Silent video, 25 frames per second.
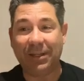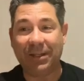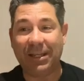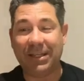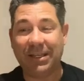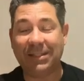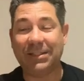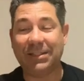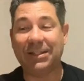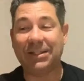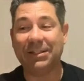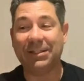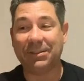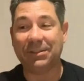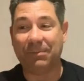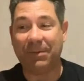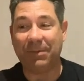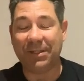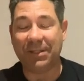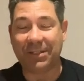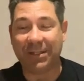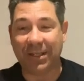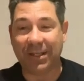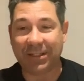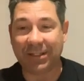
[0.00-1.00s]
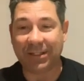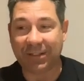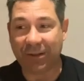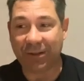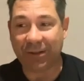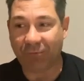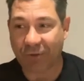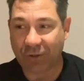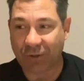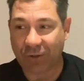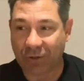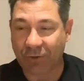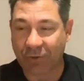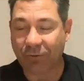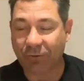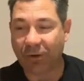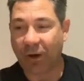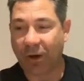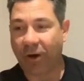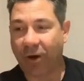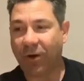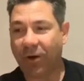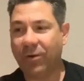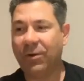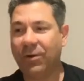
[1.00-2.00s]
Is it as busy as the original?
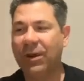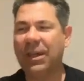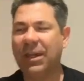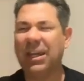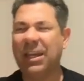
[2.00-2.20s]
No.